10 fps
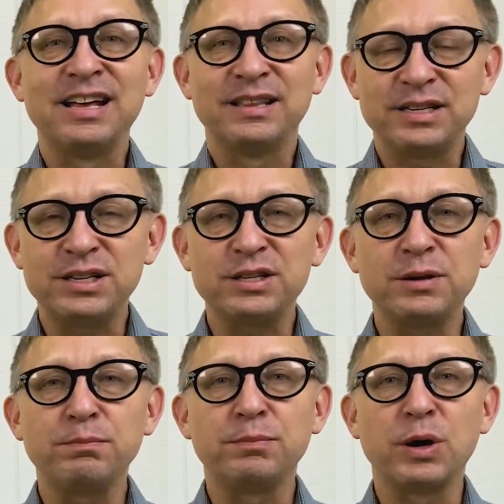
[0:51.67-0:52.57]
This is the
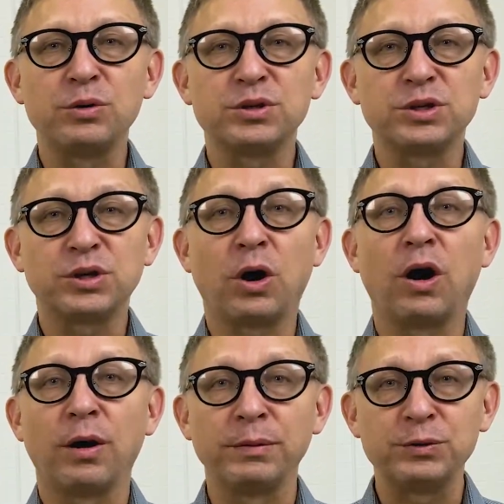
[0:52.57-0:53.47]
most
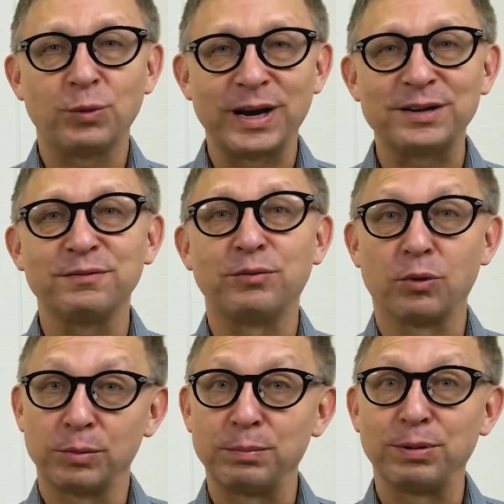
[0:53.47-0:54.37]
common way to
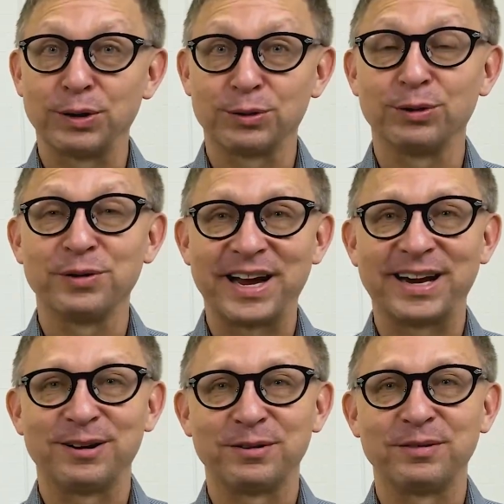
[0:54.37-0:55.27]
form a plural
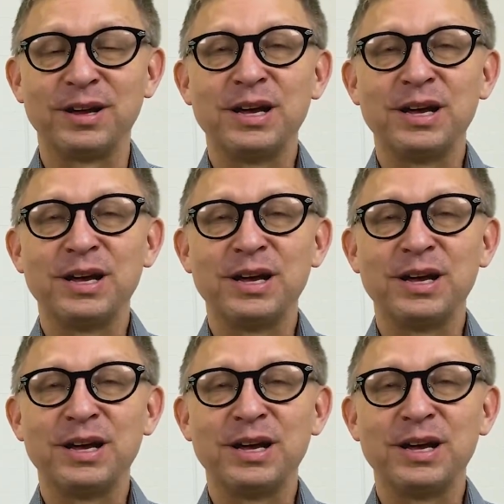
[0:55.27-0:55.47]
noun.